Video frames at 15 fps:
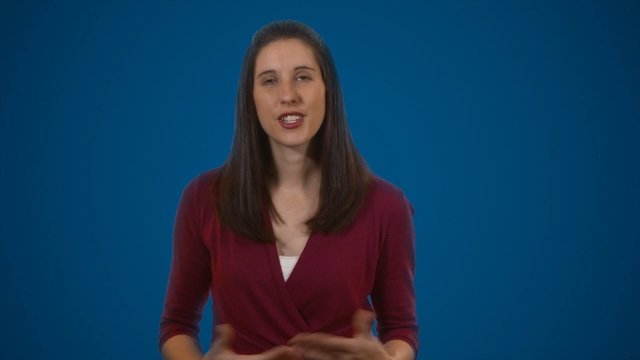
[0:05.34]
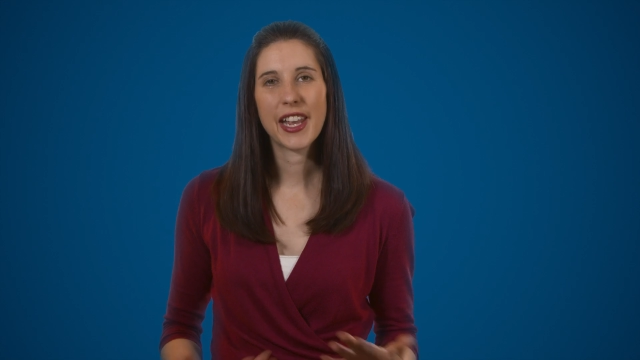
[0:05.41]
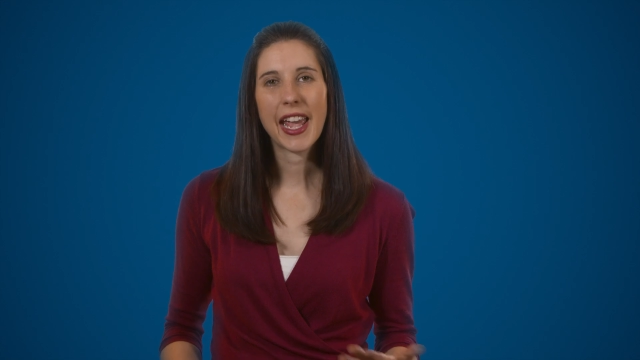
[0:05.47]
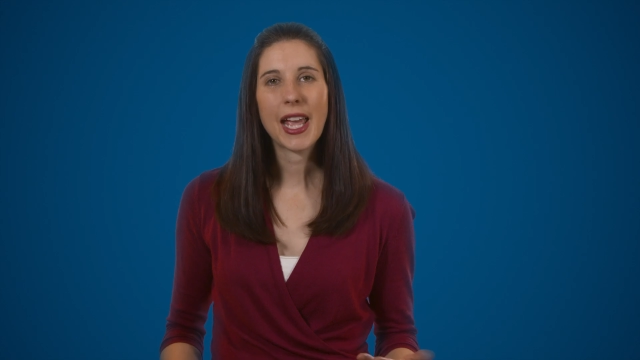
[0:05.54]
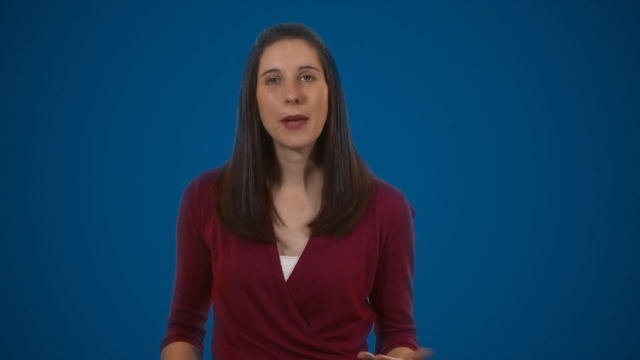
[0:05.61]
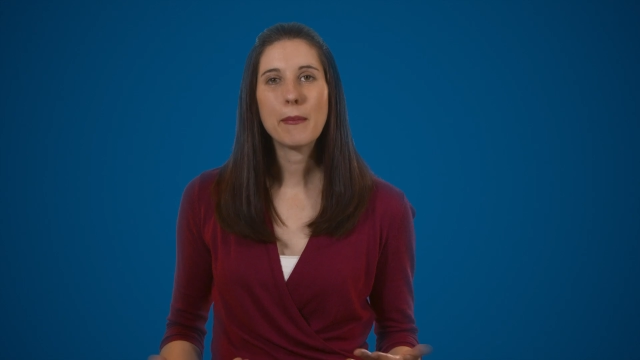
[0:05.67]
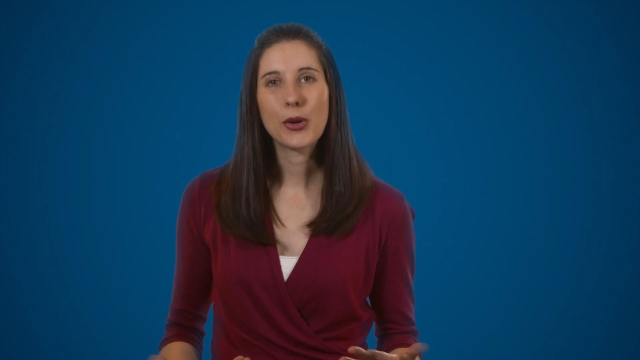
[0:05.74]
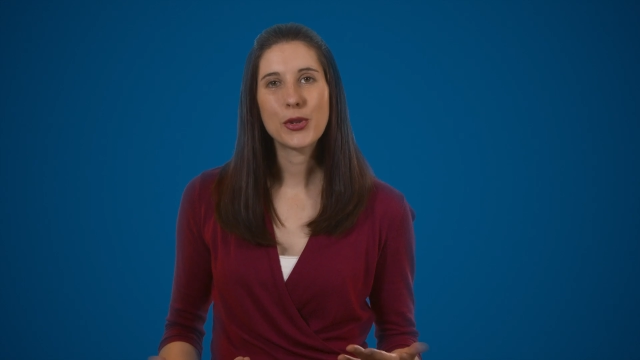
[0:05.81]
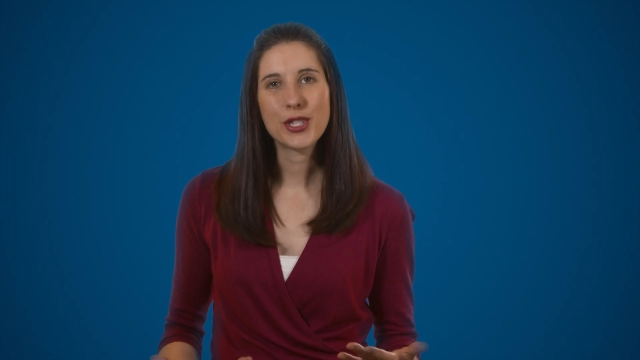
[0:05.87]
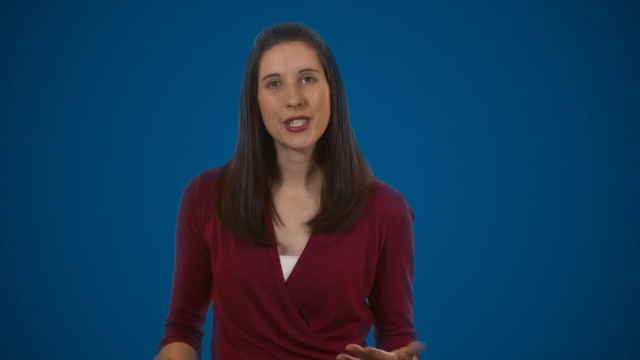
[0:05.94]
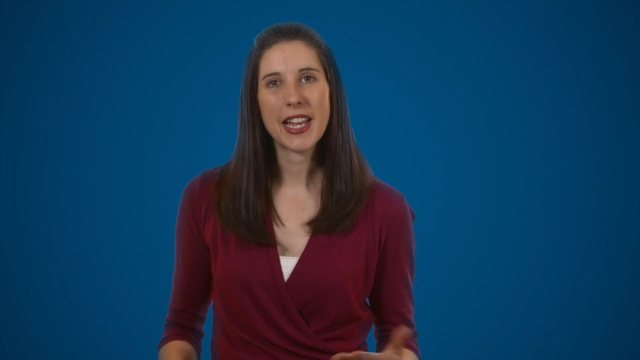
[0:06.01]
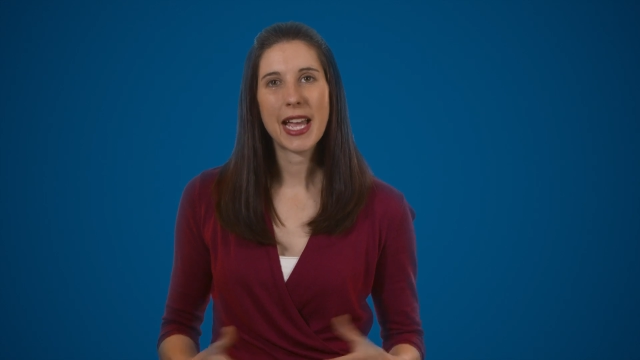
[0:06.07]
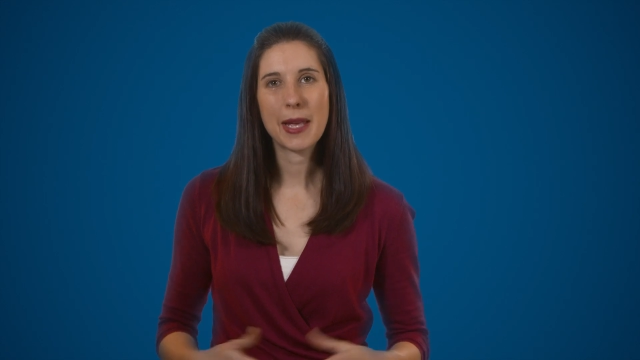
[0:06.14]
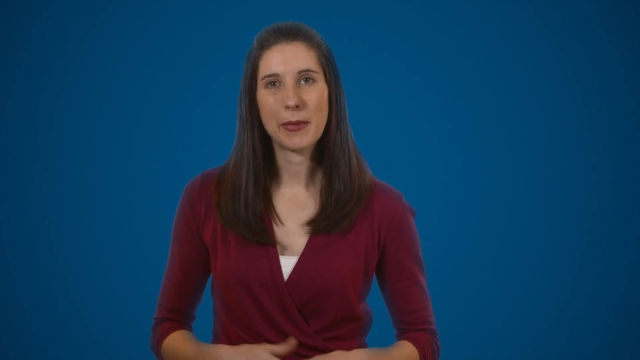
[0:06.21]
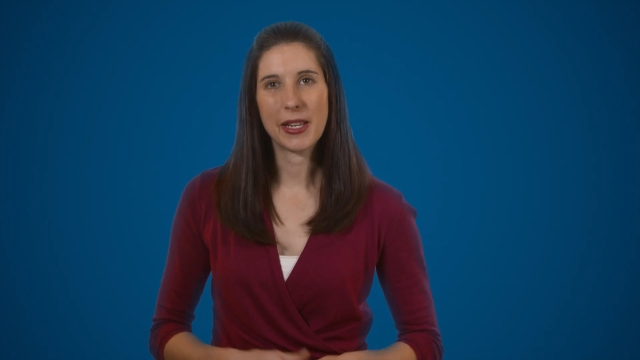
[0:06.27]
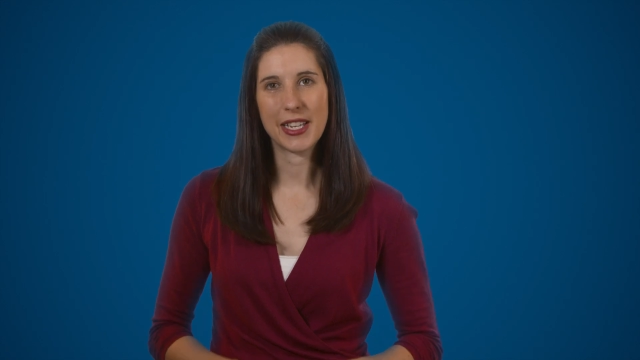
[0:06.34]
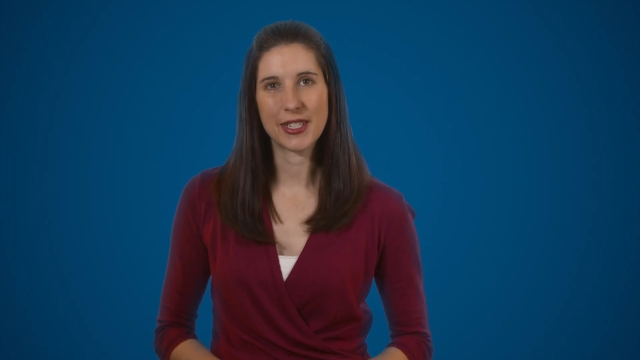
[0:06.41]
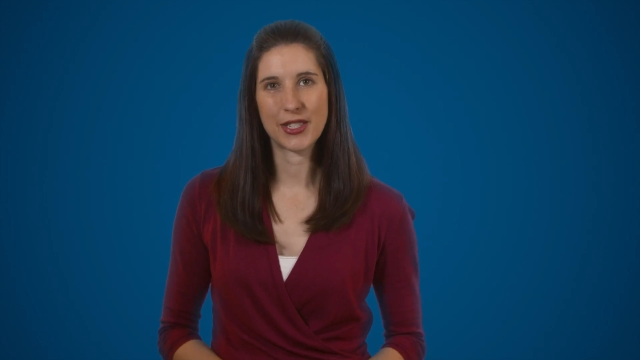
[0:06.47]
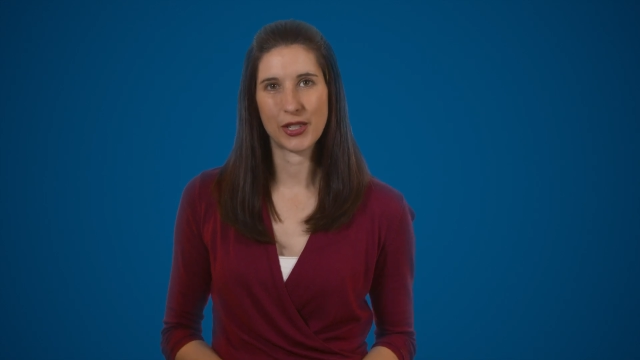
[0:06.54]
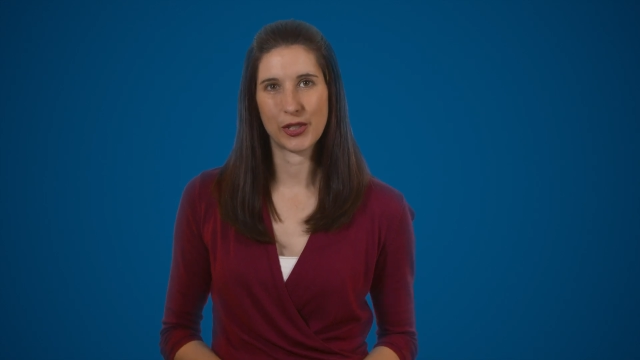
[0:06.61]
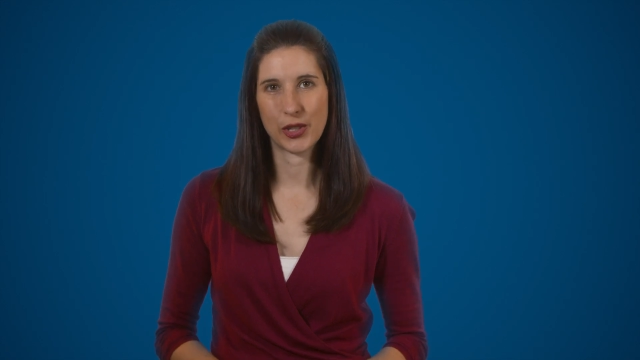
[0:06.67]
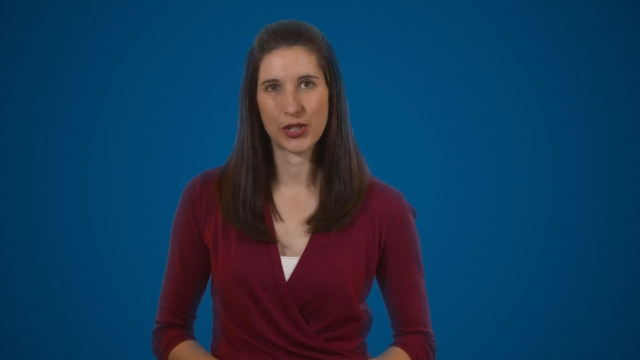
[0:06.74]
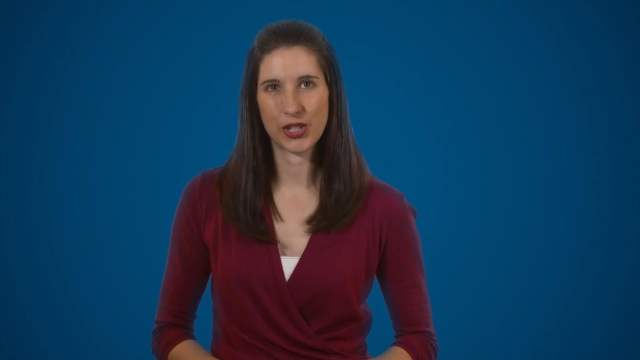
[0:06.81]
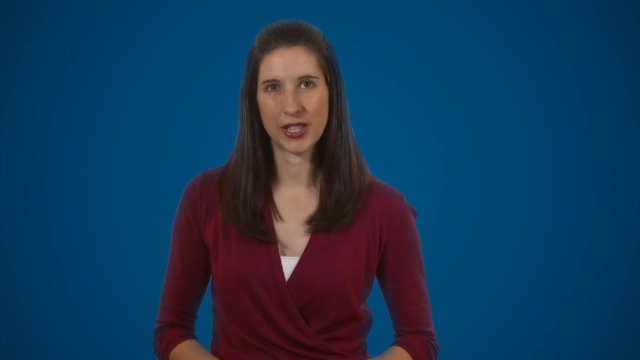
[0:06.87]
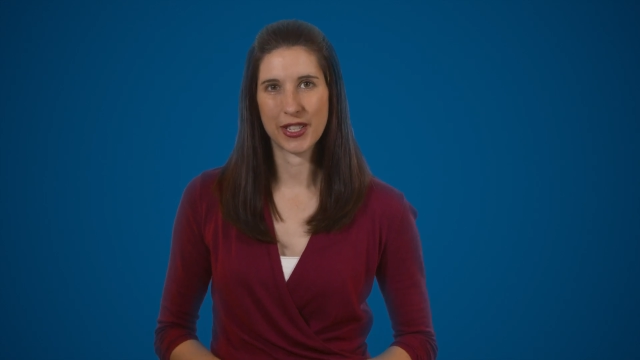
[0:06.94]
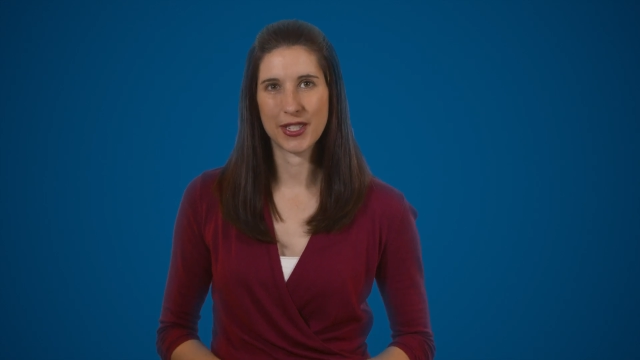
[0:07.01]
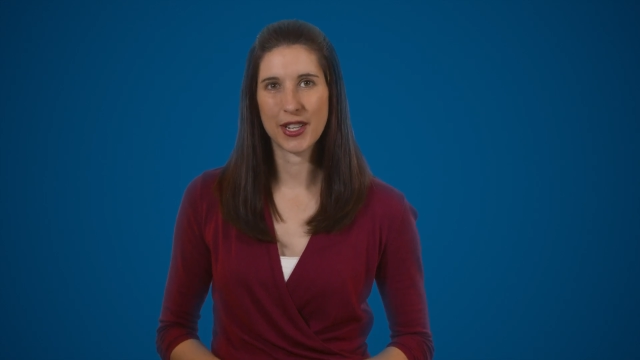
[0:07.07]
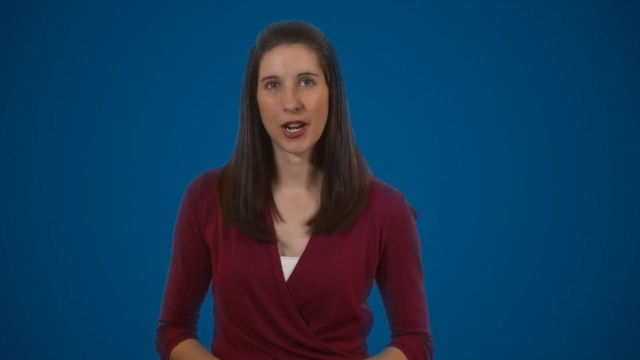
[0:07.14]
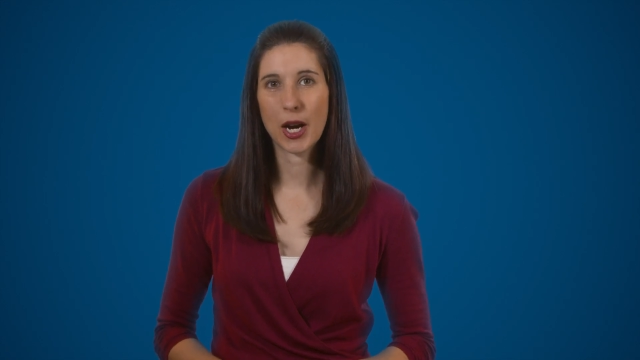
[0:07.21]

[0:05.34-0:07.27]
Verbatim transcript: Today, most diabetes solutions